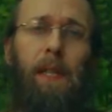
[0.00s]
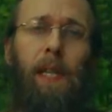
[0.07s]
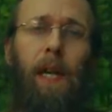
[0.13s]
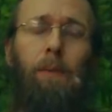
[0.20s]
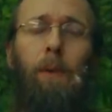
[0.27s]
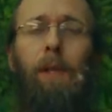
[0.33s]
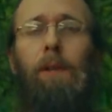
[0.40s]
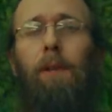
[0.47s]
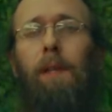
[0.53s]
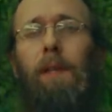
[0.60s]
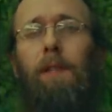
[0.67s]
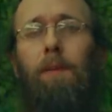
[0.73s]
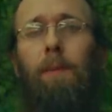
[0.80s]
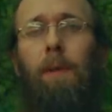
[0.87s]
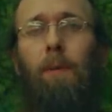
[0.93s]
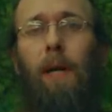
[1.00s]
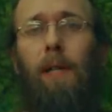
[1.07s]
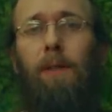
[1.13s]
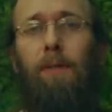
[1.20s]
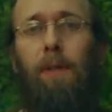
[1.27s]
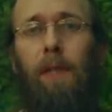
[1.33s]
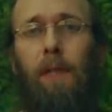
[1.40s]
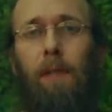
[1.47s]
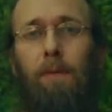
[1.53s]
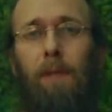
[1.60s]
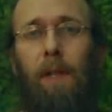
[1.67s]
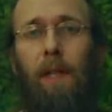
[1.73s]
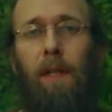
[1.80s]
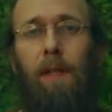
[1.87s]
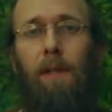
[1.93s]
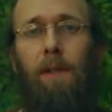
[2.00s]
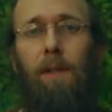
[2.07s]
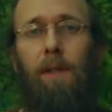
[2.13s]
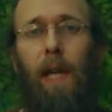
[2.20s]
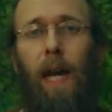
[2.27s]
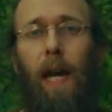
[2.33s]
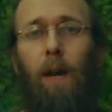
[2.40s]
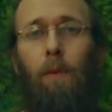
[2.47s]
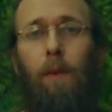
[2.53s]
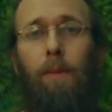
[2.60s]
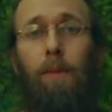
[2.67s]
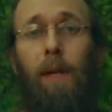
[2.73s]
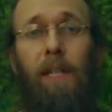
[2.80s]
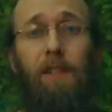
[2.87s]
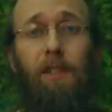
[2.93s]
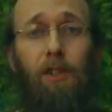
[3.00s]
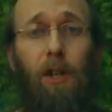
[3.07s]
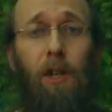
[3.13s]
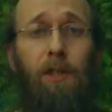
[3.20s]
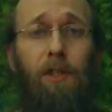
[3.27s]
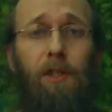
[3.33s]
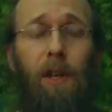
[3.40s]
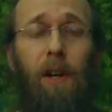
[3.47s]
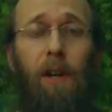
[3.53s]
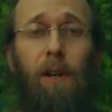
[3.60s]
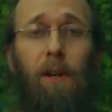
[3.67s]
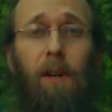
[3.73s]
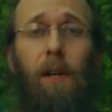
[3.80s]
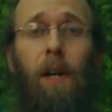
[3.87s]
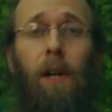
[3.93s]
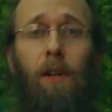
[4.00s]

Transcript: And one thing to be watchful of is how we might judge our